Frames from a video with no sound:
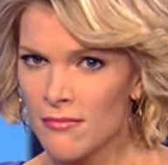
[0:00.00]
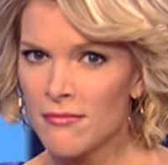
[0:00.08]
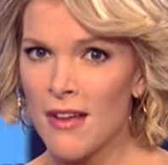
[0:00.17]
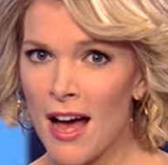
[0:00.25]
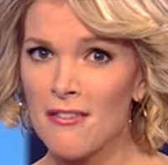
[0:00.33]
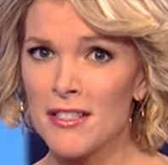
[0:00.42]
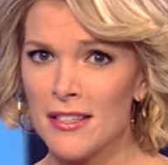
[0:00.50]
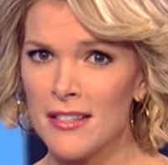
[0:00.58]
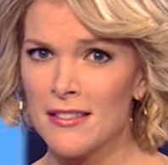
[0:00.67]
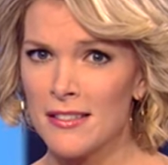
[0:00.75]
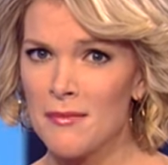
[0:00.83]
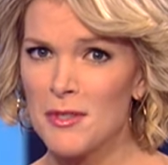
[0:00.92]

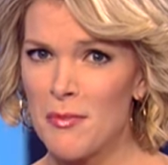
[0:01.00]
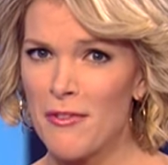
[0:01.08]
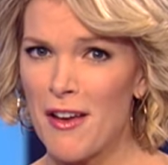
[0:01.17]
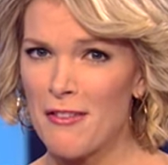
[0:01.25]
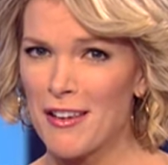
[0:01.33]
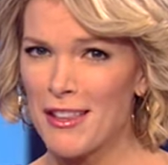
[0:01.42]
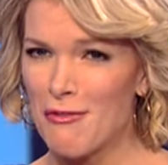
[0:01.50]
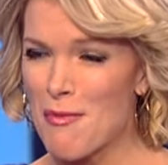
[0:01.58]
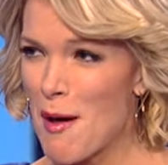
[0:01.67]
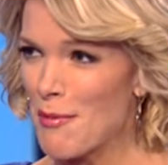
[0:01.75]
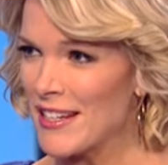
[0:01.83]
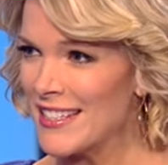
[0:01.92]
obviously seems to be favoring the
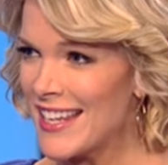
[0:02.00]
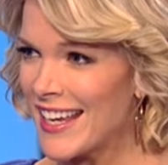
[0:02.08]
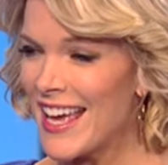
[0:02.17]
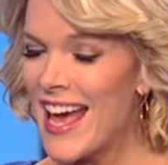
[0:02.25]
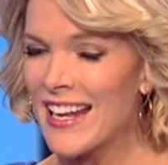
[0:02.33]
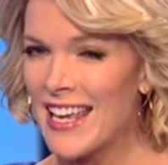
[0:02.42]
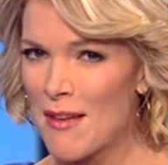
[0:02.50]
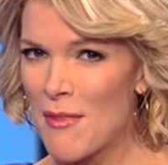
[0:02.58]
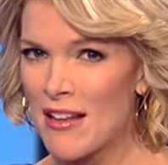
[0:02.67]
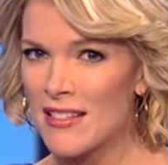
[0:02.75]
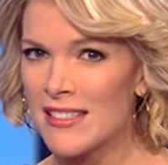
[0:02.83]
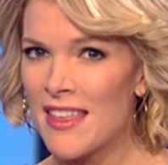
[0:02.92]
Republican ticket, and
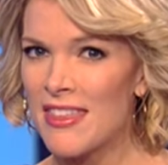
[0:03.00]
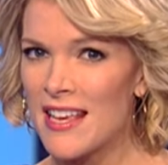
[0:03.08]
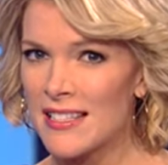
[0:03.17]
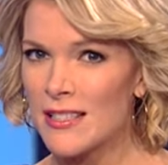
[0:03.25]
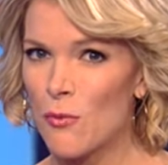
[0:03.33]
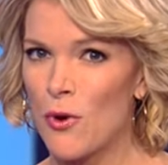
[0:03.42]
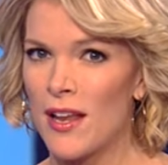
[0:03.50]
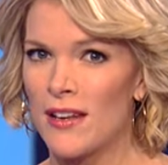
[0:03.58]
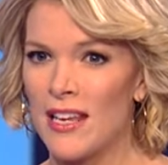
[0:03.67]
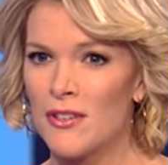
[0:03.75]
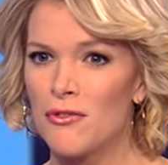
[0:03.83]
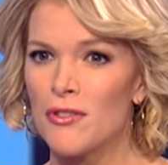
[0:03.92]
came out and said this
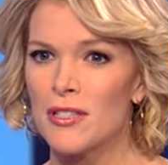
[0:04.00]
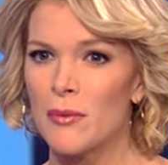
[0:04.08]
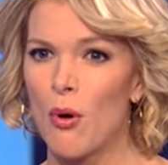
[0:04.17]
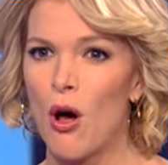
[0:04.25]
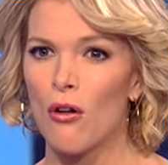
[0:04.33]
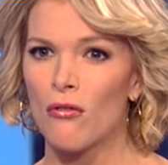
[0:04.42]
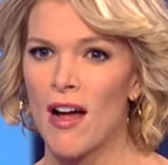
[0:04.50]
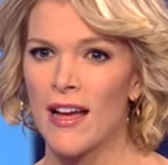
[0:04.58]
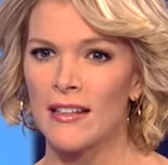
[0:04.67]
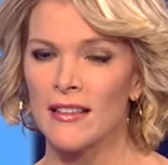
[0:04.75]
when introducing Paul Ryan.